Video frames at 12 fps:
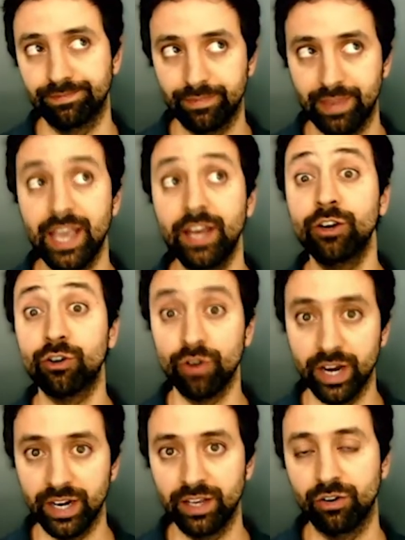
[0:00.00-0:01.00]

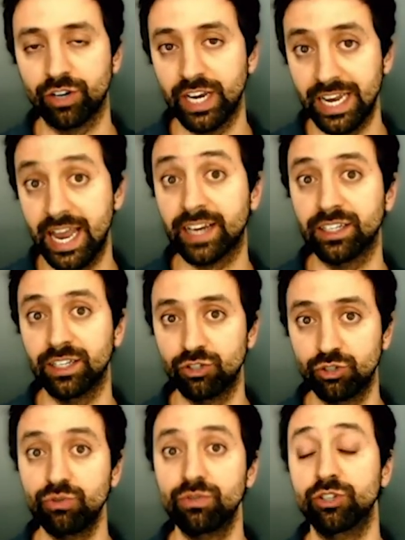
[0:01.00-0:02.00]
integrated or connected
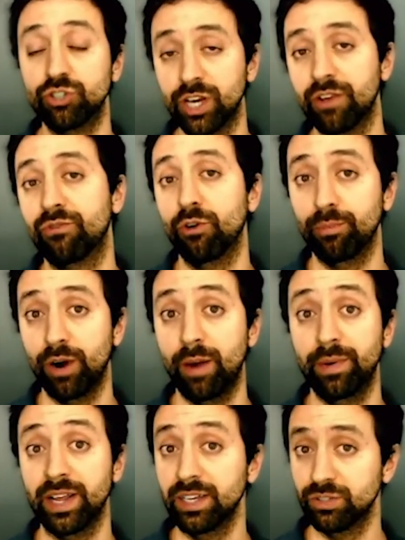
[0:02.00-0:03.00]
to the GA4
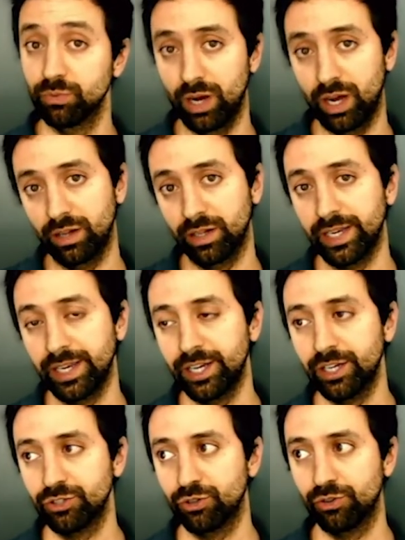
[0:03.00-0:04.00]
property as well.
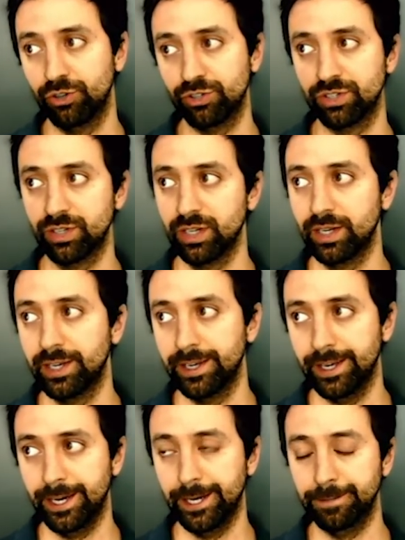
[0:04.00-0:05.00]
So there's,
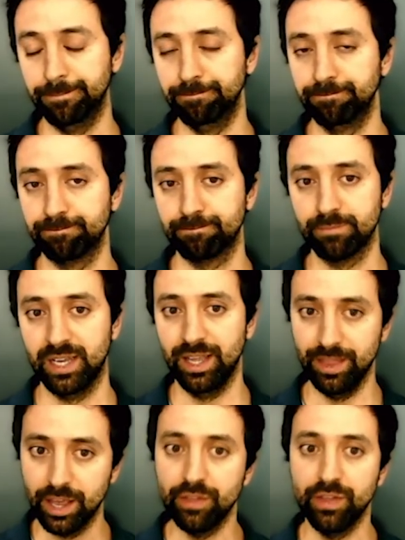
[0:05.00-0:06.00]

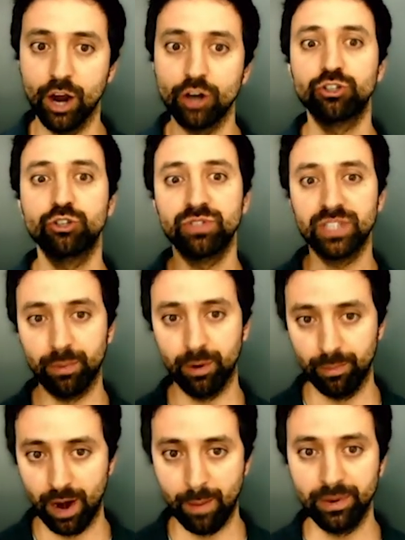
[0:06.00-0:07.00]
they are two separate
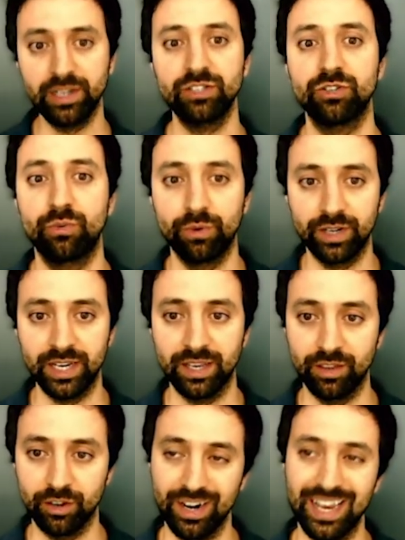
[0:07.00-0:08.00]
properties, so would need
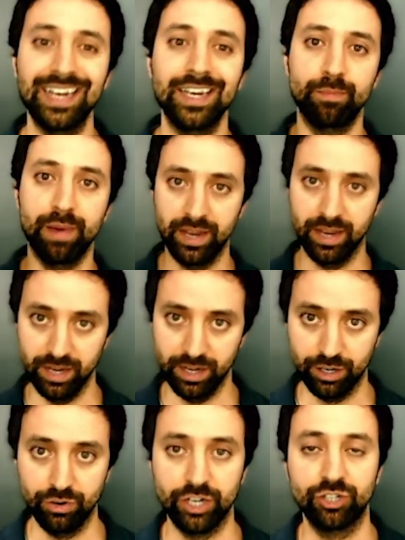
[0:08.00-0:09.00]
their independent
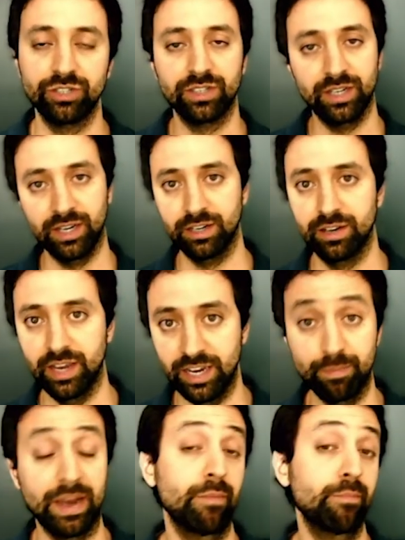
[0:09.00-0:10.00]
integrations and
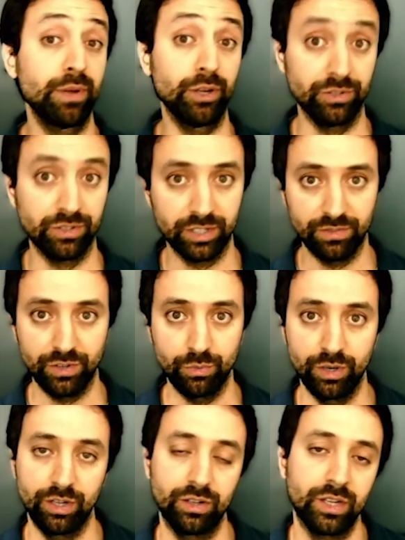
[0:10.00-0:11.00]
independent builds, if you
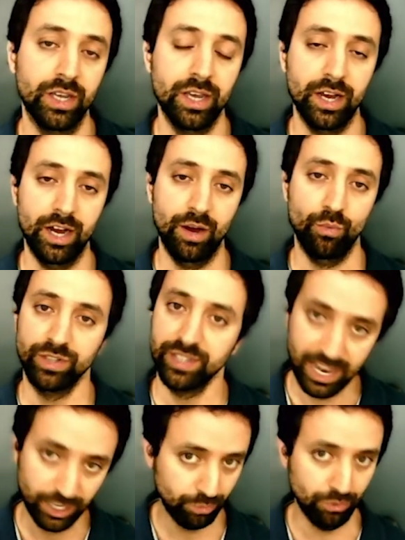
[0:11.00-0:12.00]
will, with
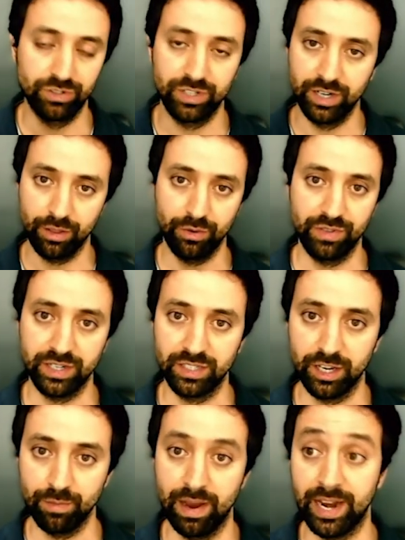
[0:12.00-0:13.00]
dashboards and other things that you
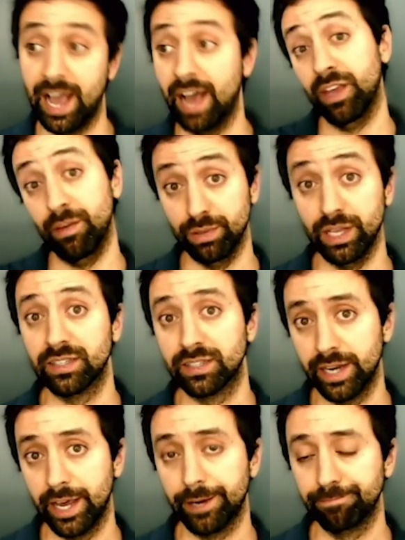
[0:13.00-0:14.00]
might have in place today.